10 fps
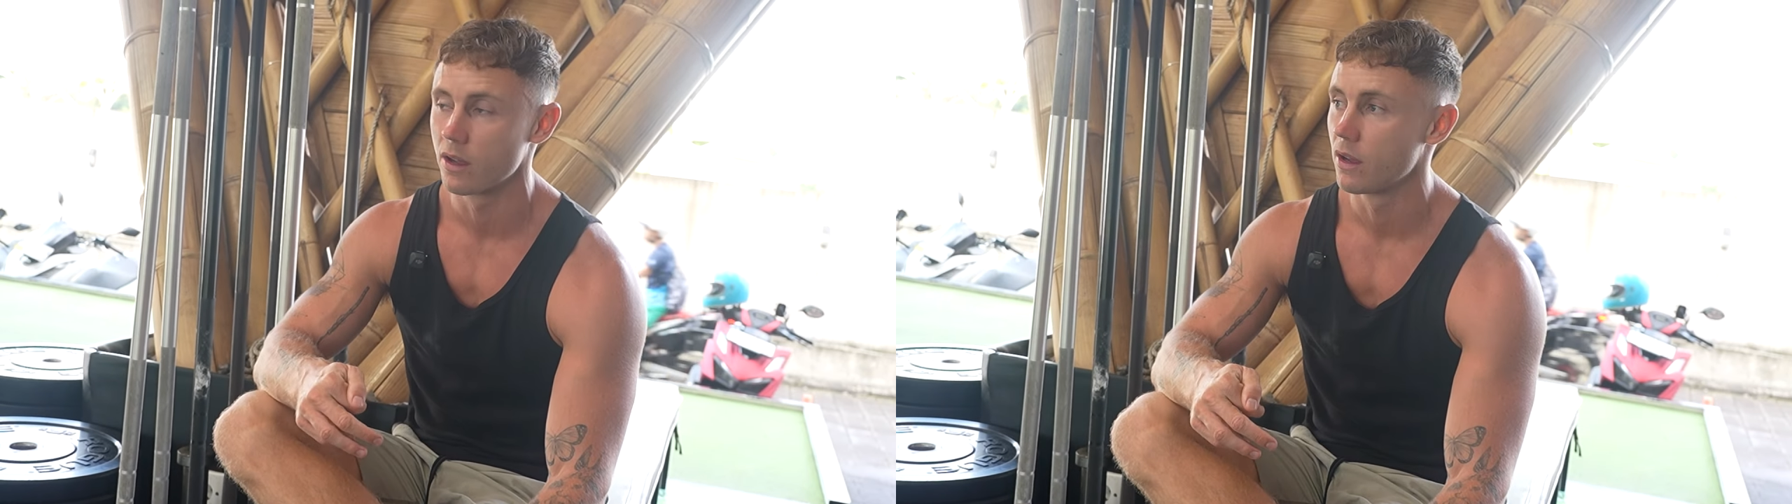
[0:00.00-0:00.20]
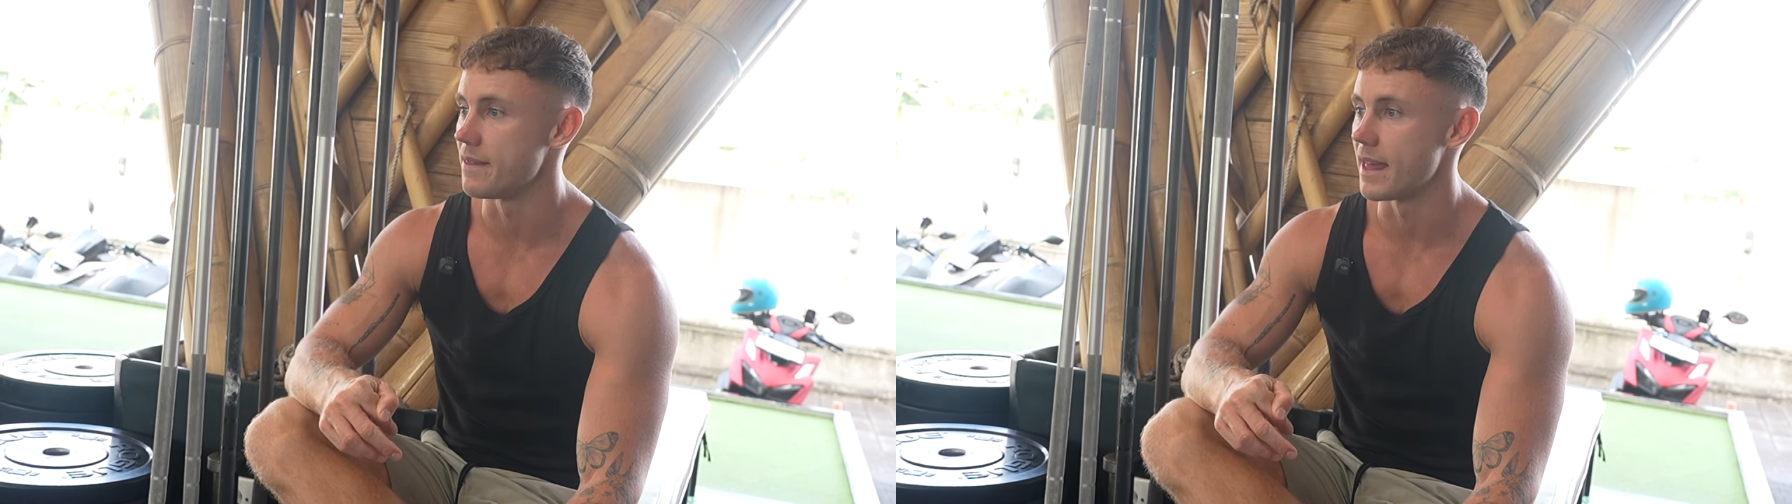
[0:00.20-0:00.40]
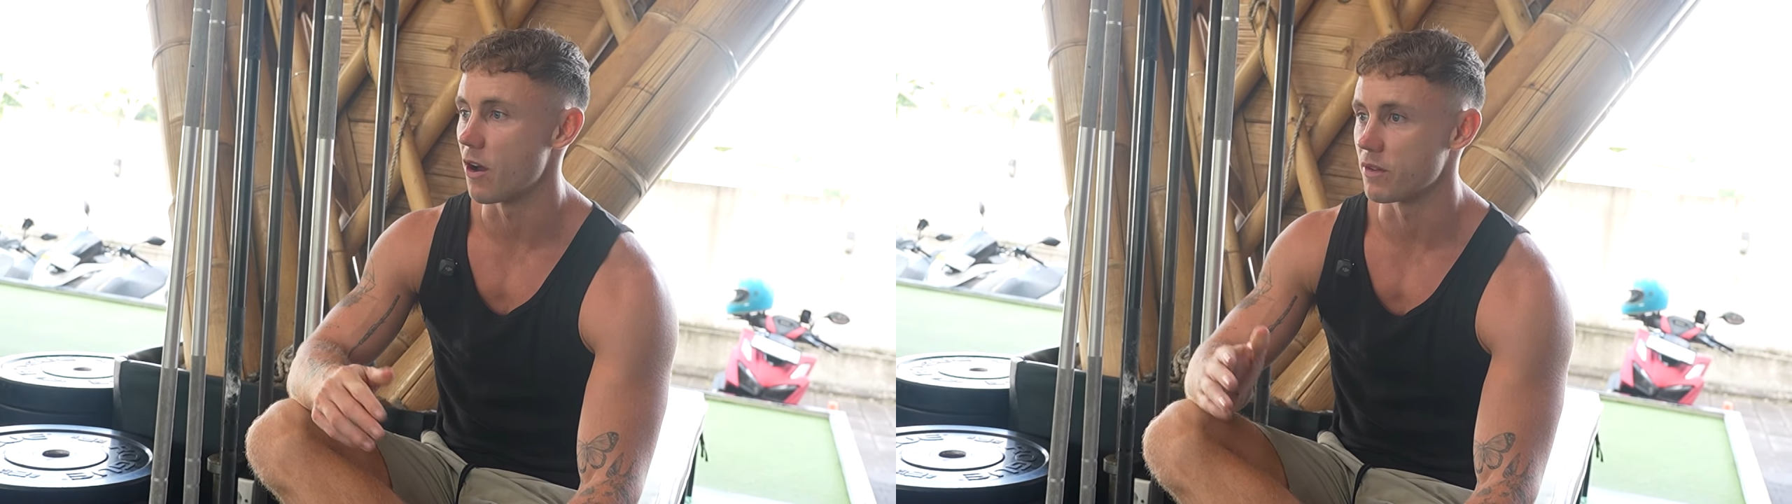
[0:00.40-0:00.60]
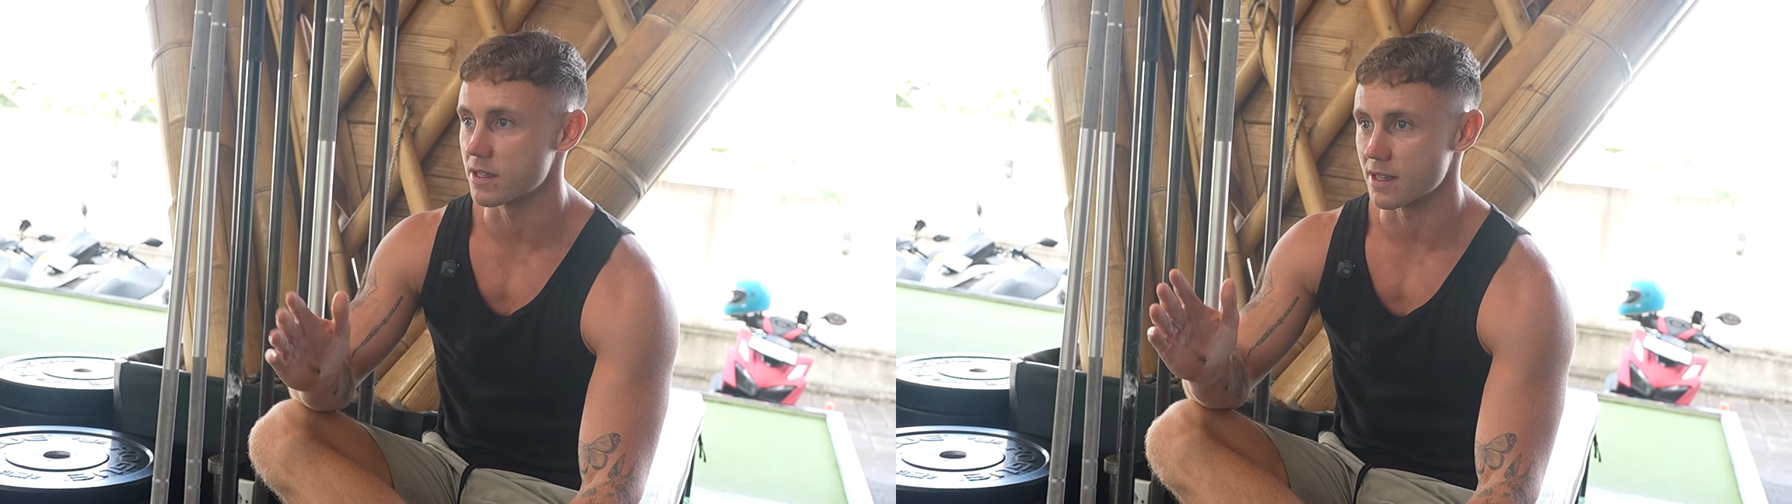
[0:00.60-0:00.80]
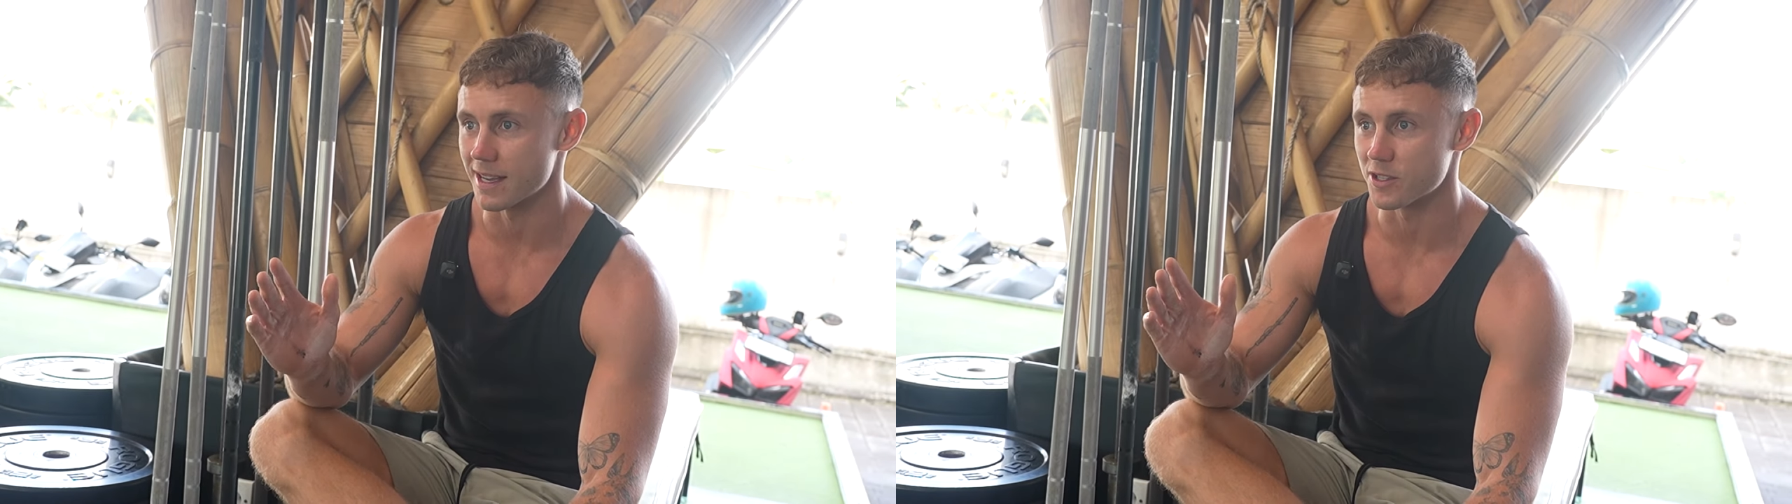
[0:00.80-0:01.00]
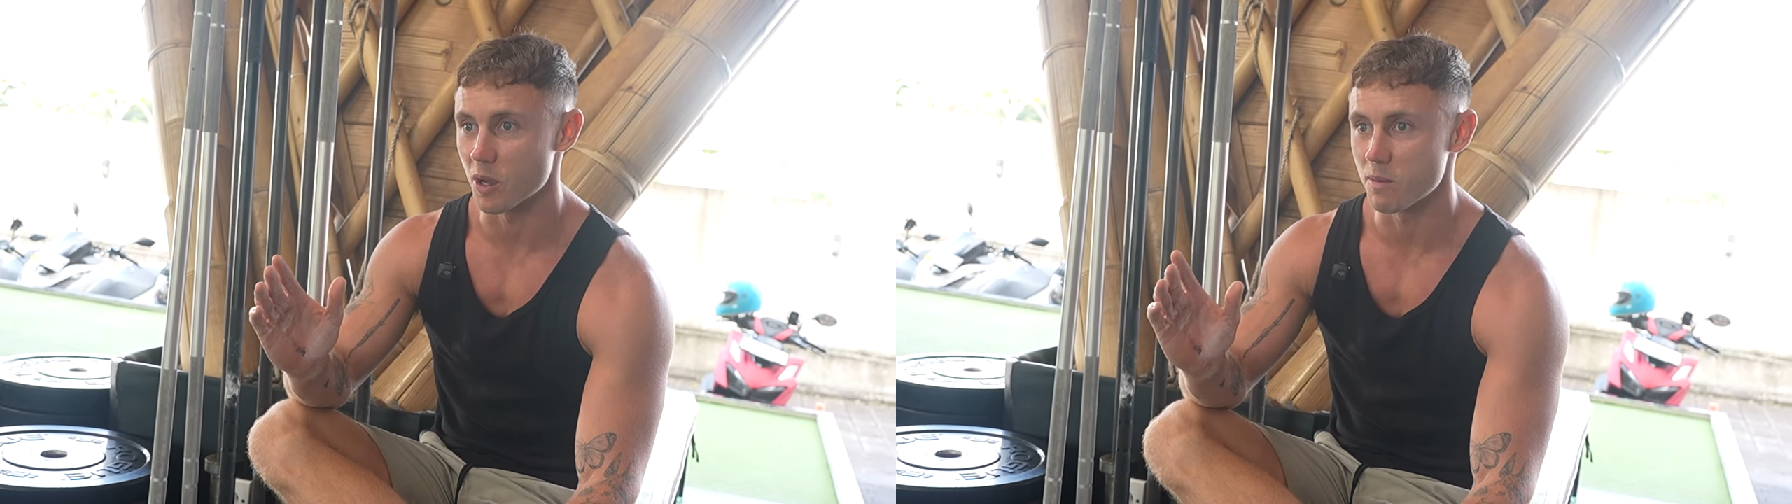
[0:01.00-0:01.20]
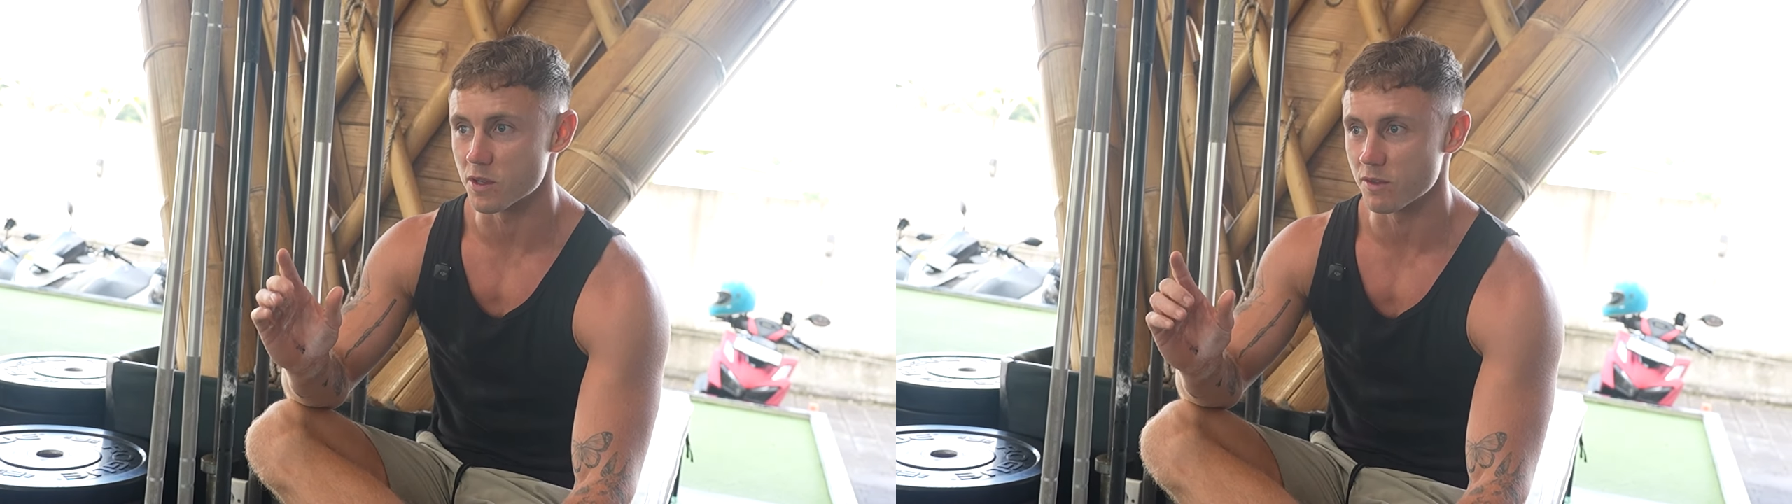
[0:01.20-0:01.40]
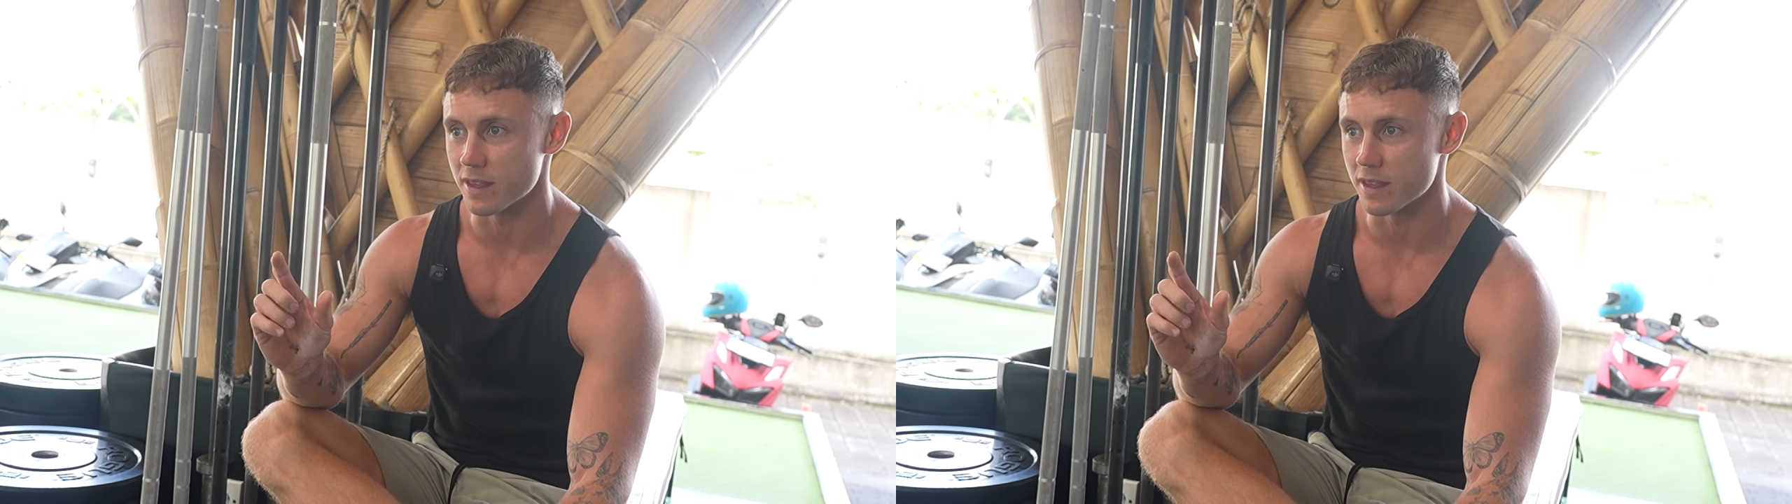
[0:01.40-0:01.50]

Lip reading: And then obviously in terms of